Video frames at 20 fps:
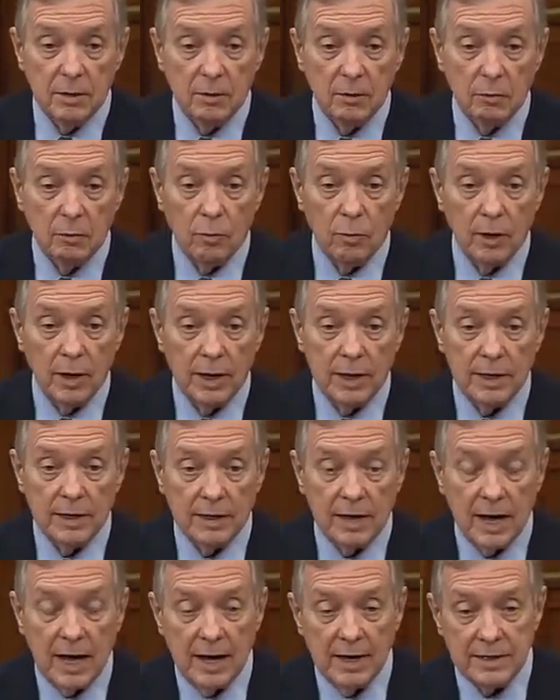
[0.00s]
were in
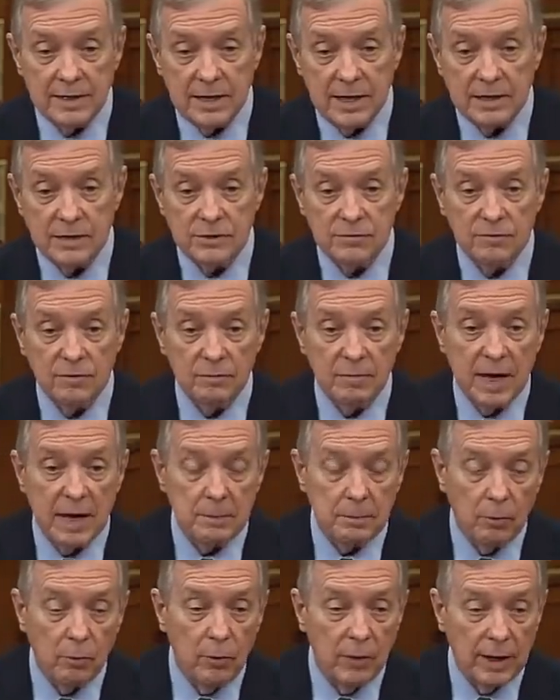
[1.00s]
contest from that
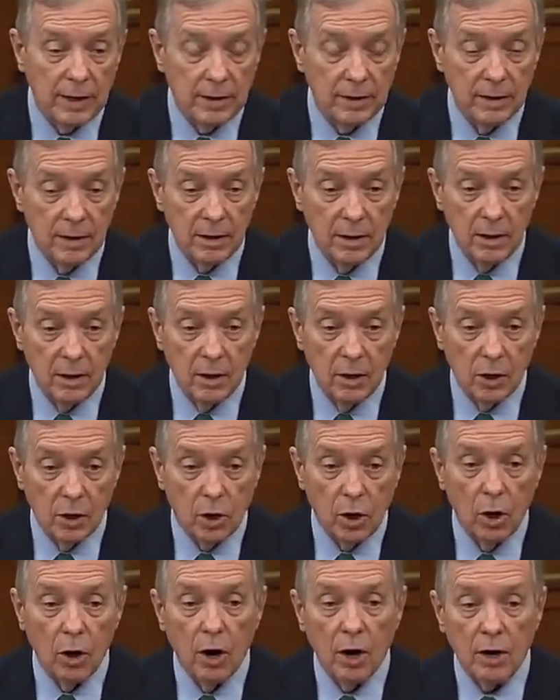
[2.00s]
point.
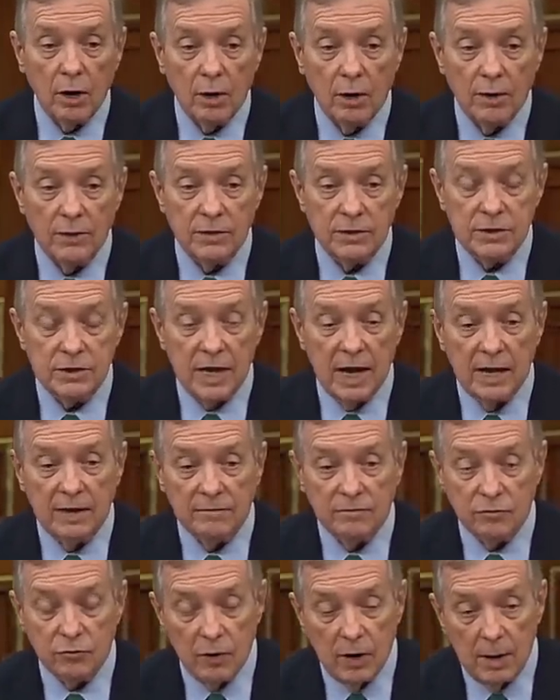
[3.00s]
Clark on the side
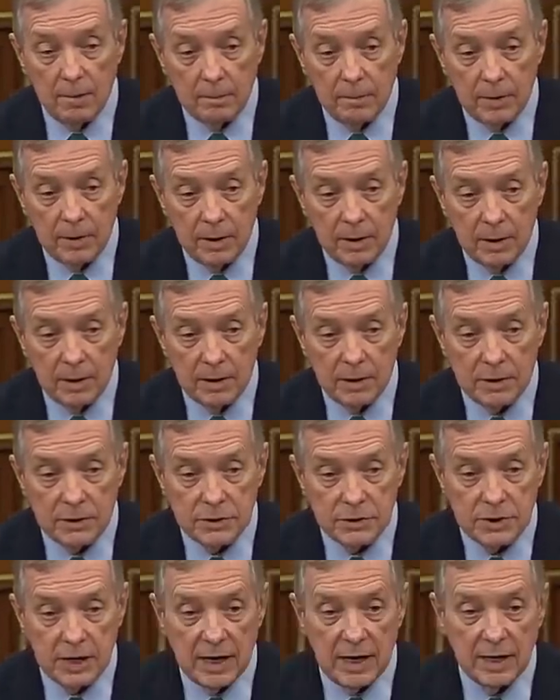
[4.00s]
of Trump,
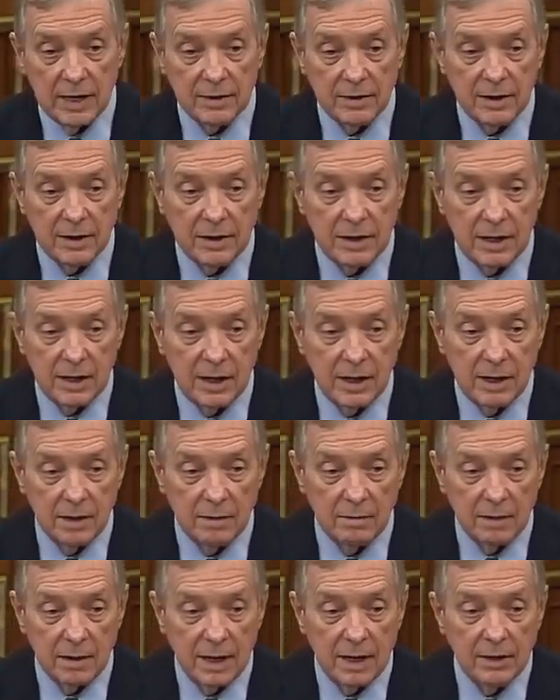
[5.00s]
saying that the
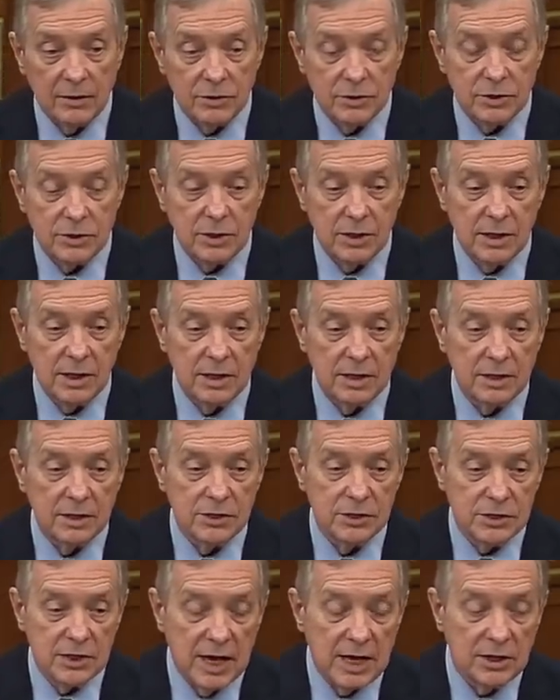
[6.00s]
letters to the
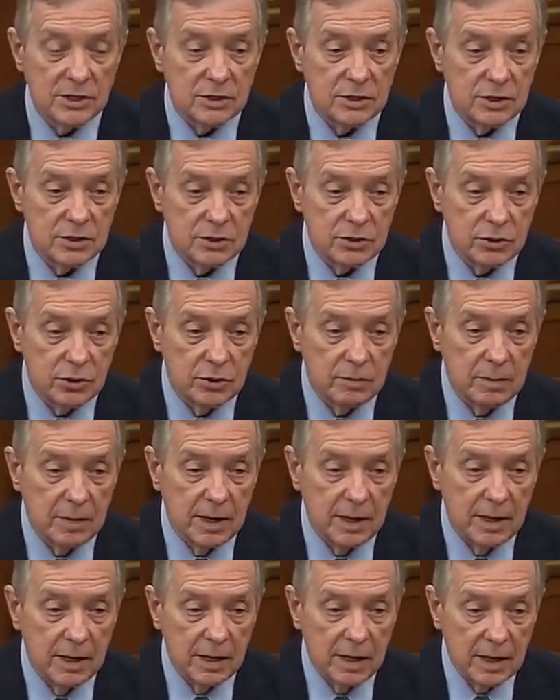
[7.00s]
states should
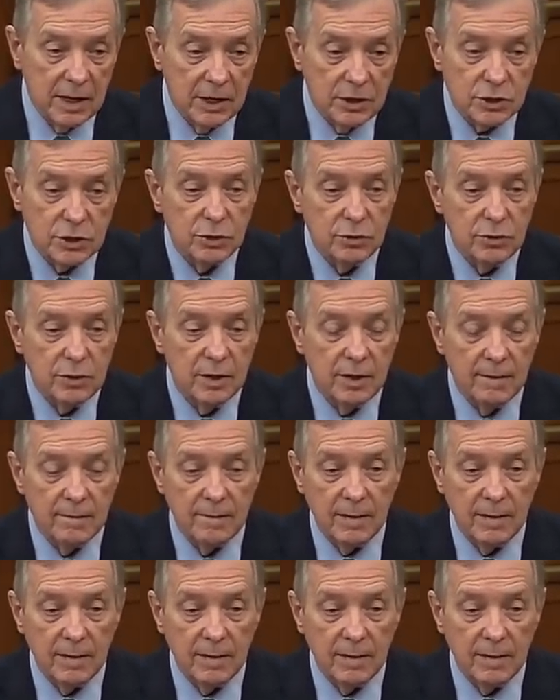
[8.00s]
be issued,